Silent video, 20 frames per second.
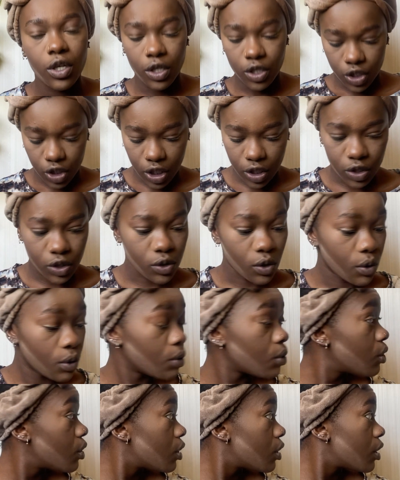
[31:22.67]
just so
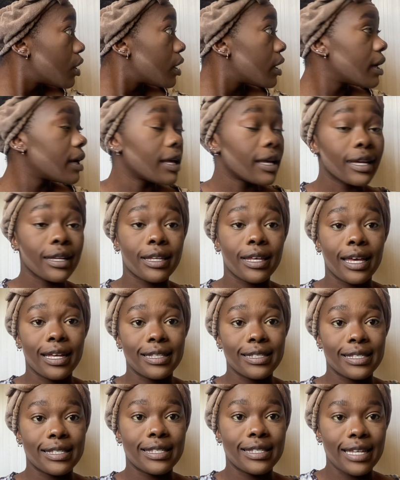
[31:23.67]
it can
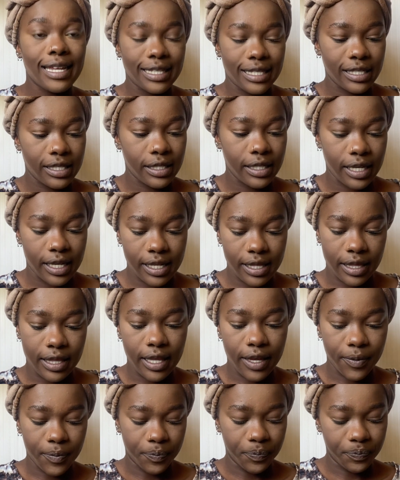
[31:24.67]
sit in there.